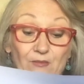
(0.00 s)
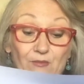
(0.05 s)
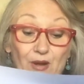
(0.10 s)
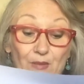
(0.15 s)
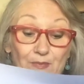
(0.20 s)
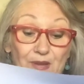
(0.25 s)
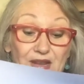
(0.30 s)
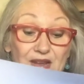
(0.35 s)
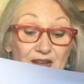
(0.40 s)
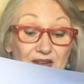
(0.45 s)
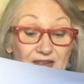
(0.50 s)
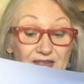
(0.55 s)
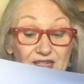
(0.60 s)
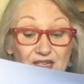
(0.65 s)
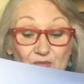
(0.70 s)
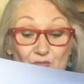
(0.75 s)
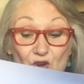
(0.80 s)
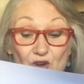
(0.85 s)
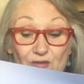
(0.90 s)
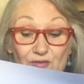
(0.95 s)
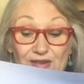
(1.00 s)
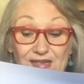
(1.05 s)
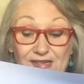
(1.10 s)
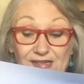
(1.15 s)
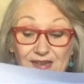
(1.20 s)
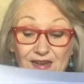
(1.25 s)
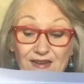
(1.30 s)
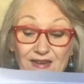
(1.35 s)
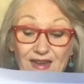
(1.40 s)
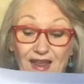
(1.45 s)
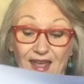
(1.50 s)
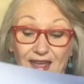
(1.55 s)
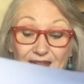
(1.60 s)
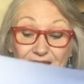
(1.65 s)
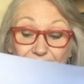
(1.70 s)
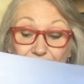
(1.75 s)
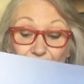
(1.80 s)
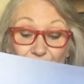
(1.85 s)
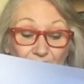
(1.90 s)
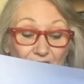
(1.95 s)
But because tomorrow is
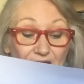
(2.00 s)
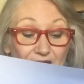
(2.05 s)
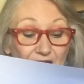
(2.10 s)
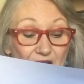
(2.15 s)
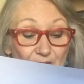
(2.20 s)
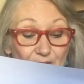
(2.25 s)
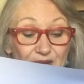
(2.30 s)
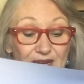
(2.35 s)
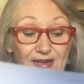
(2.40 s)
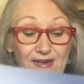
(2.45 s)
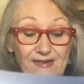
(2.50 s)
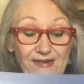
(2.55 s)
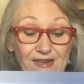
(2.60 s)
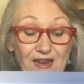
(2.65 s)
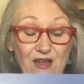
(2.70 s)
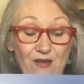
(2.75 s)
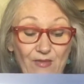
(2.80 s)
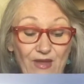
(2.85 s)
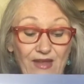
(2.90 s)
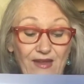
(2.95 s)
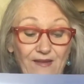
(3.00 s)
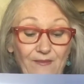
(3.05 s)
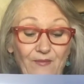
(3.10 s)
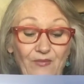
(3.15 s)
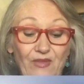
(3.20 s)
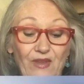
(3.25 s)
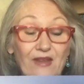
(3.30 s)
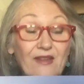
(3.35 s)
Sunday, and company is coming,